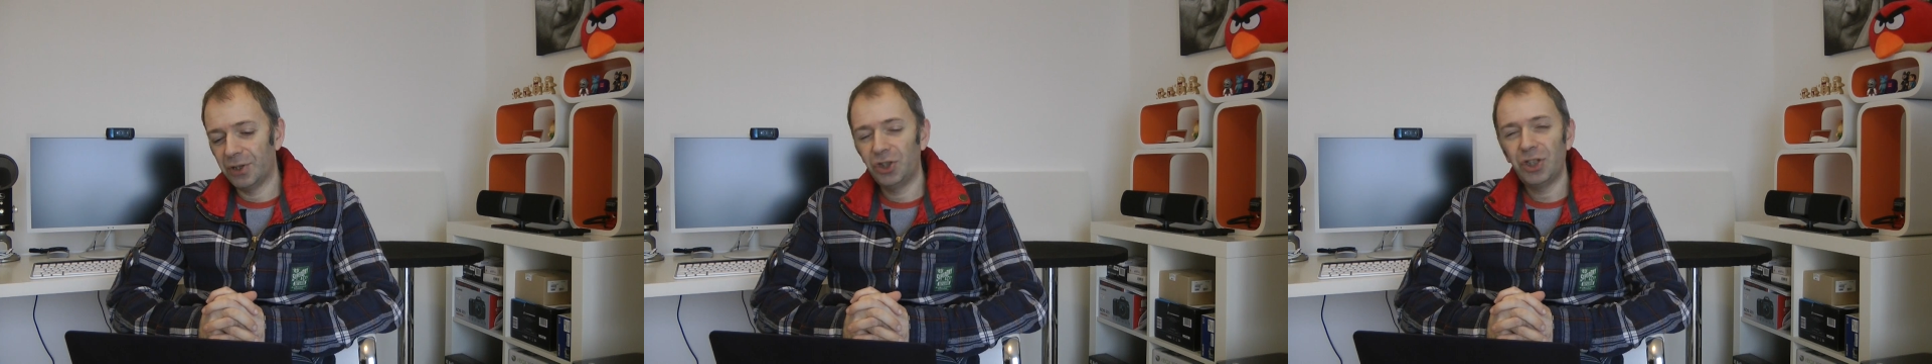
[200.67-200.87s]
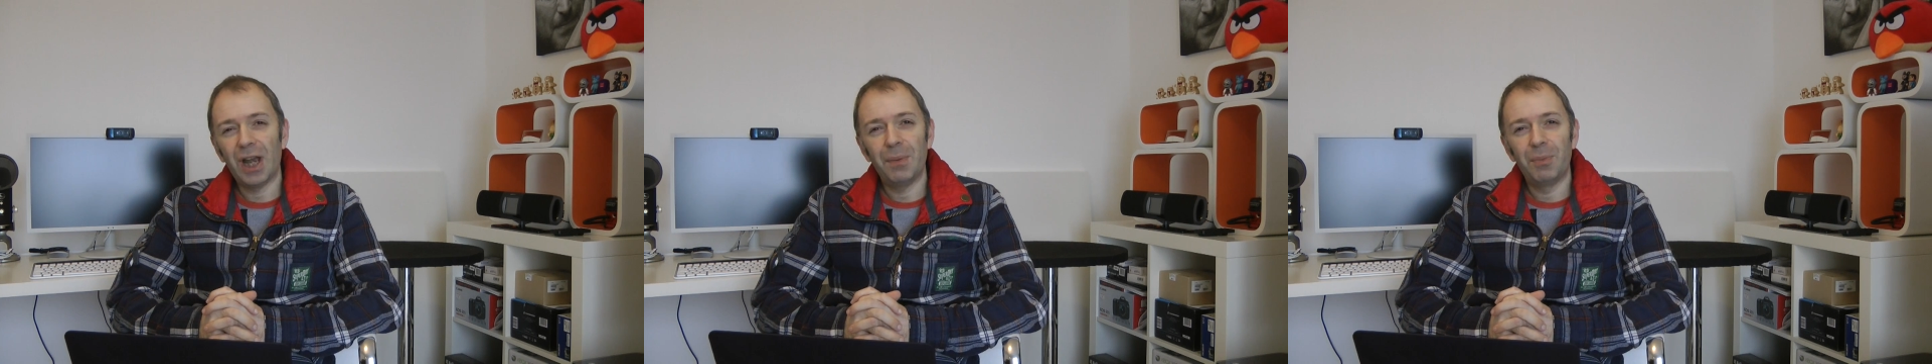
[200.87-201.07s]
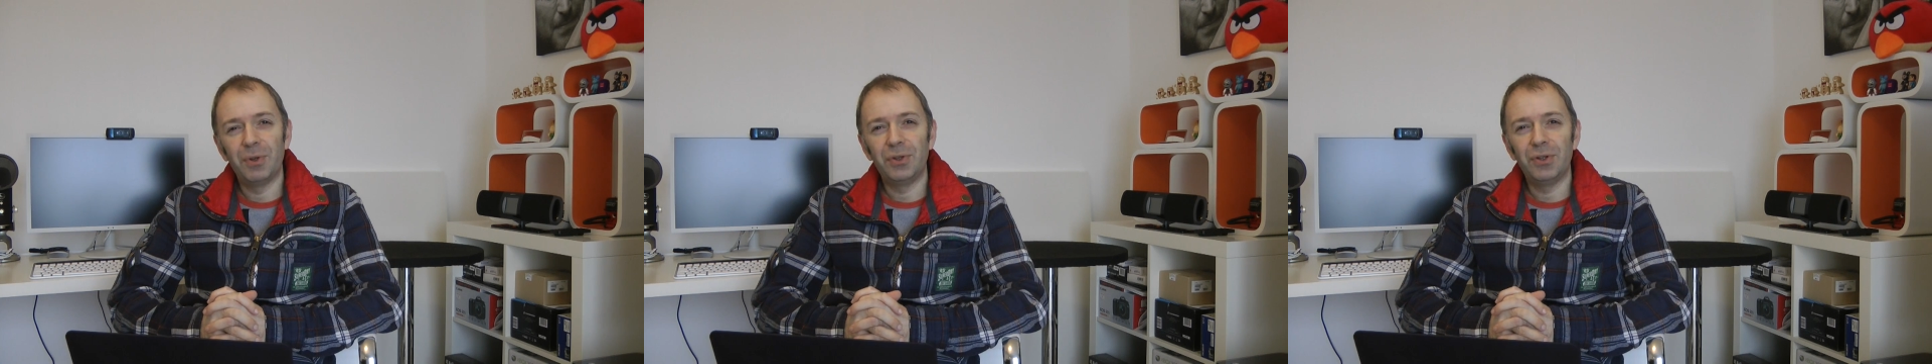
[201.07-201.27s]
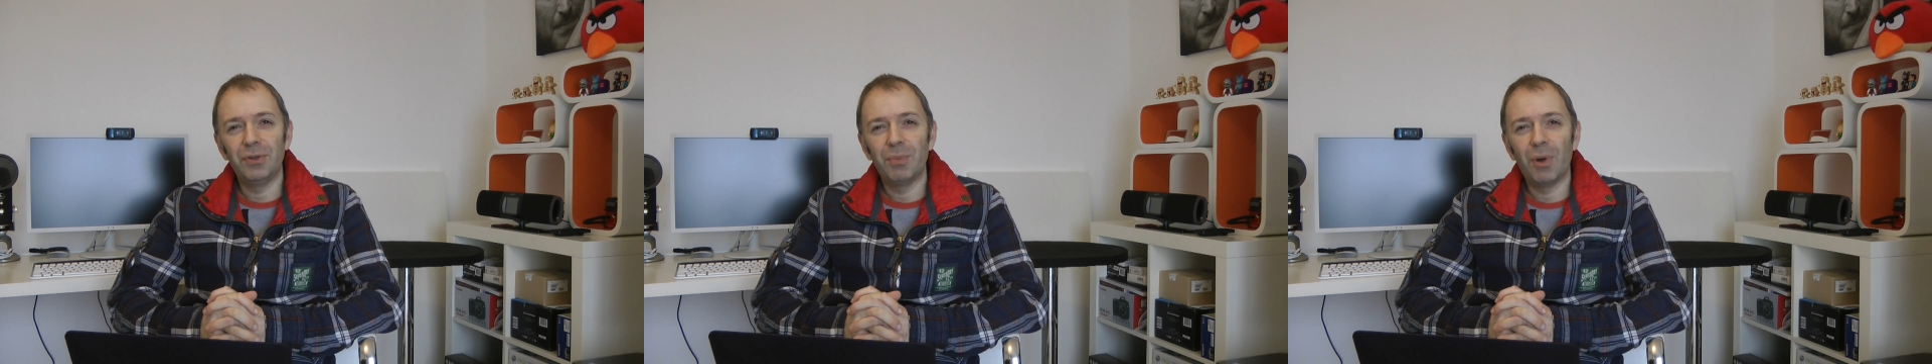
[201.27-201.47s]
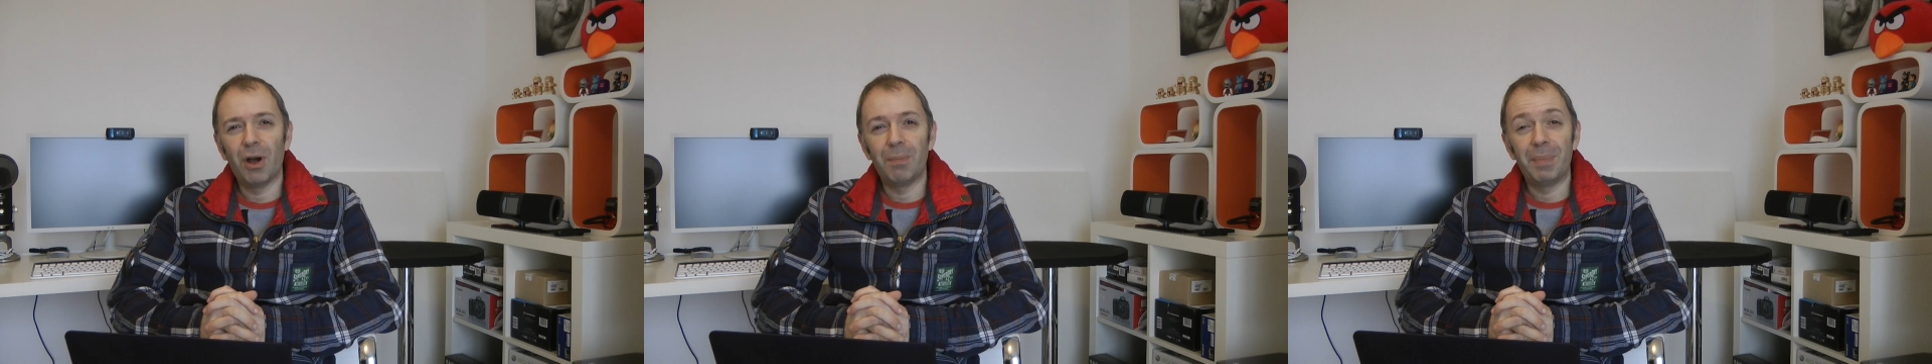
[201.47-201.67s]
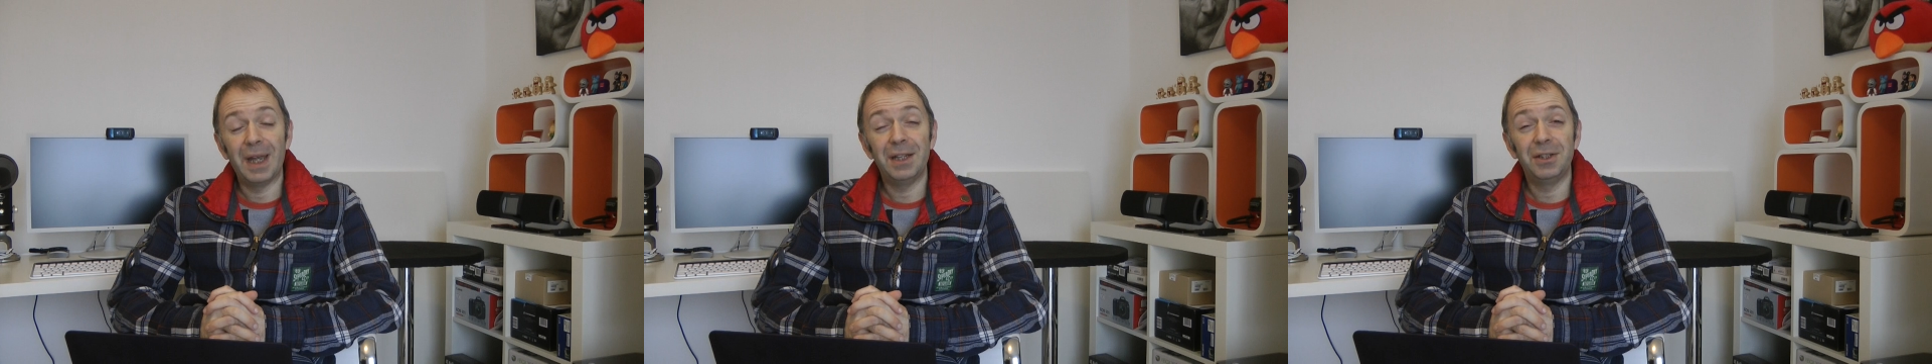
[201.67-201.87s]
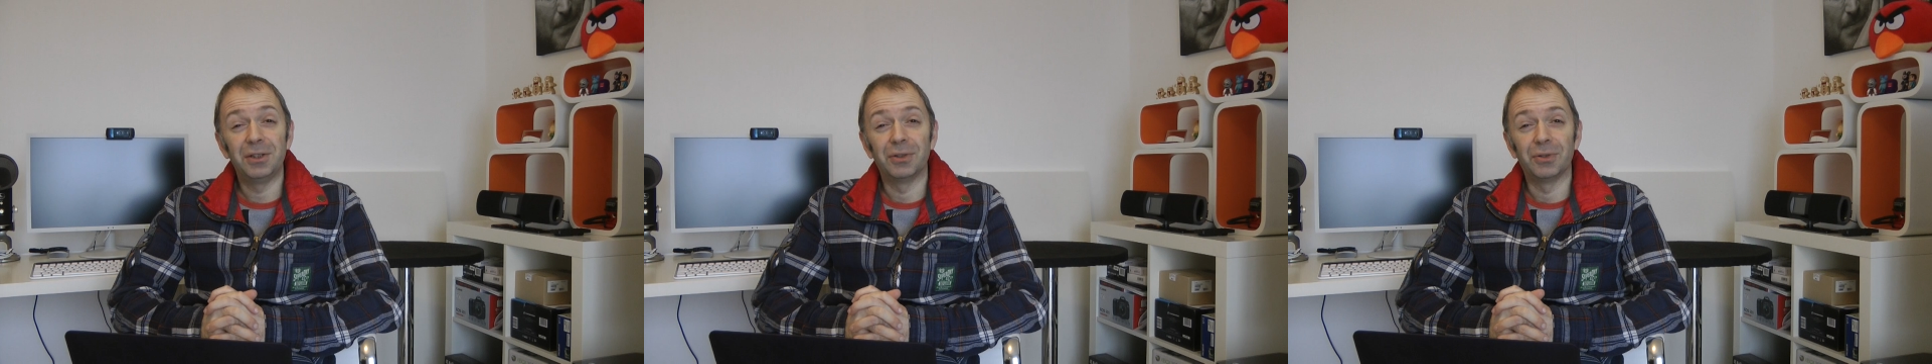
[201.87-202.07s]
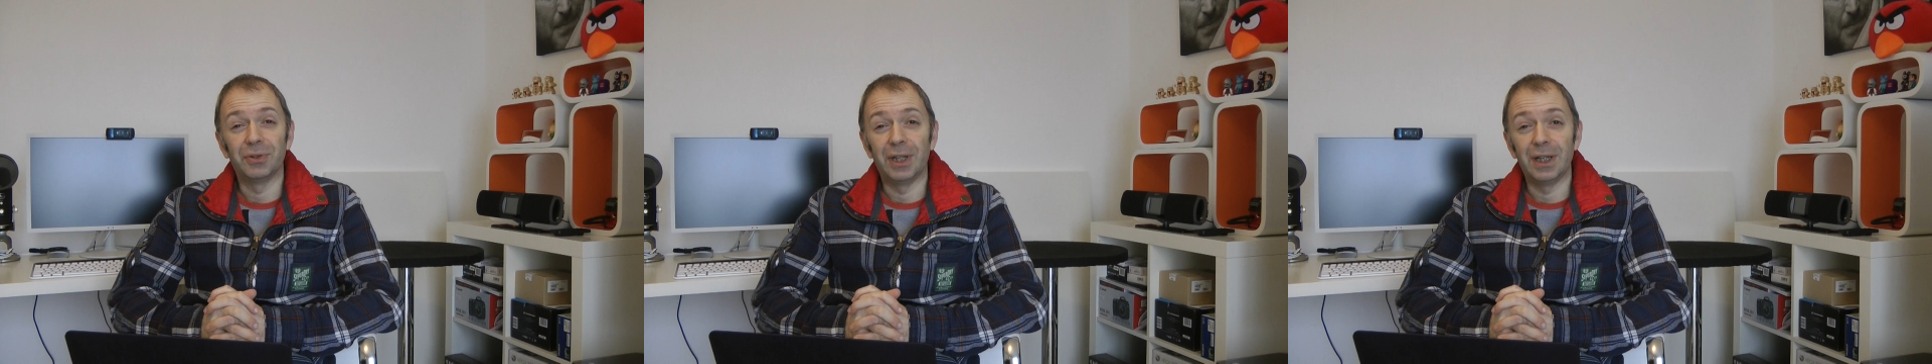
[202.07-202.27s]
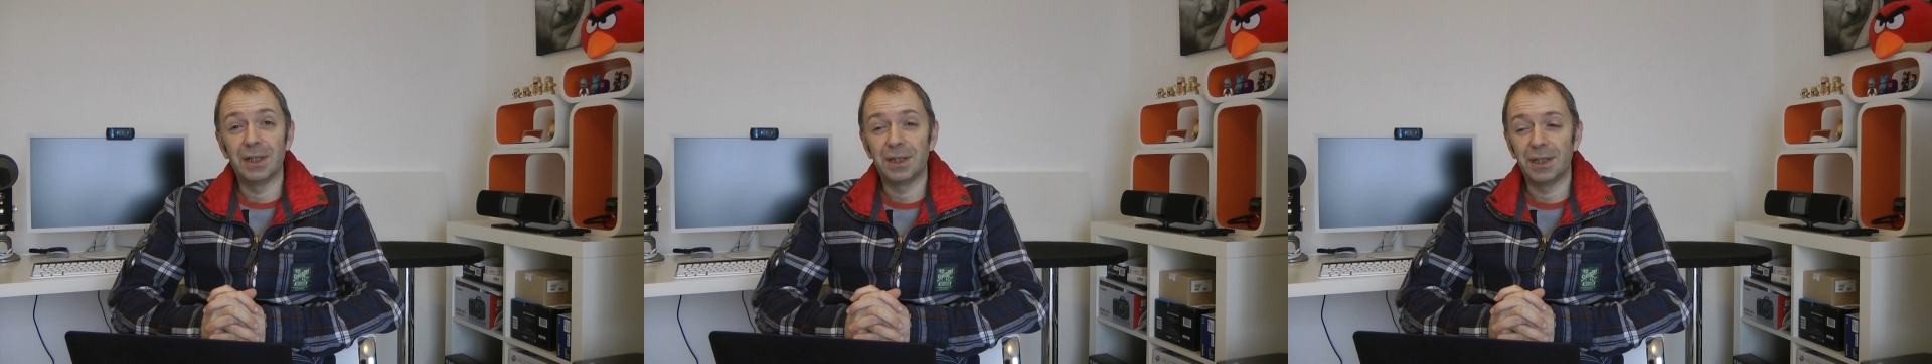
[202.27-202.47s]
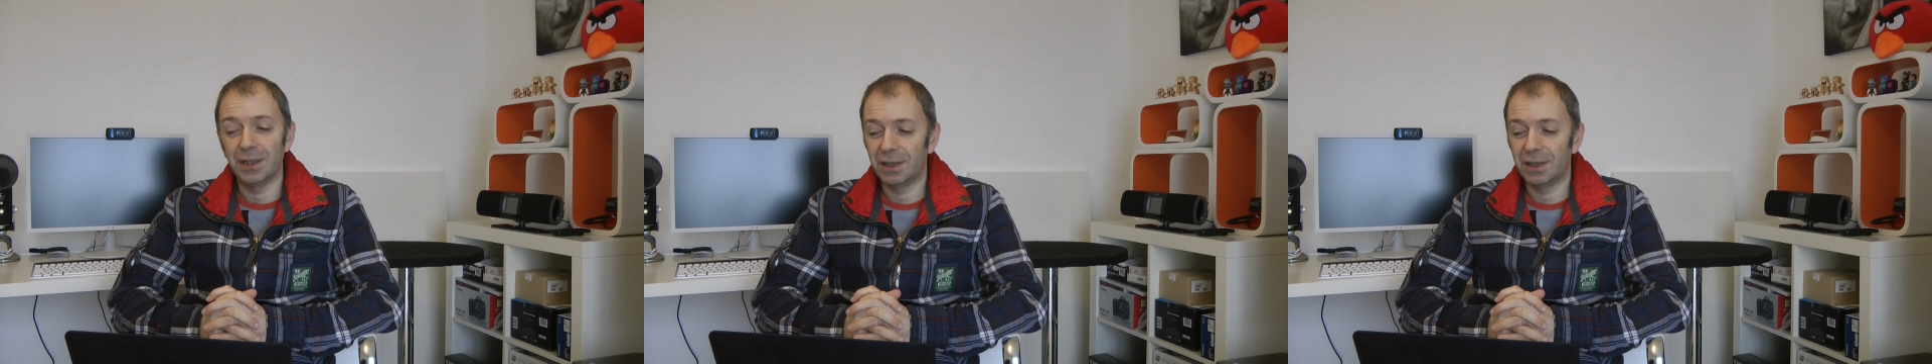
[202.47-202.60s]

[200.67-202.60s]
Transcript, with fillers: shared with you my opinion on this.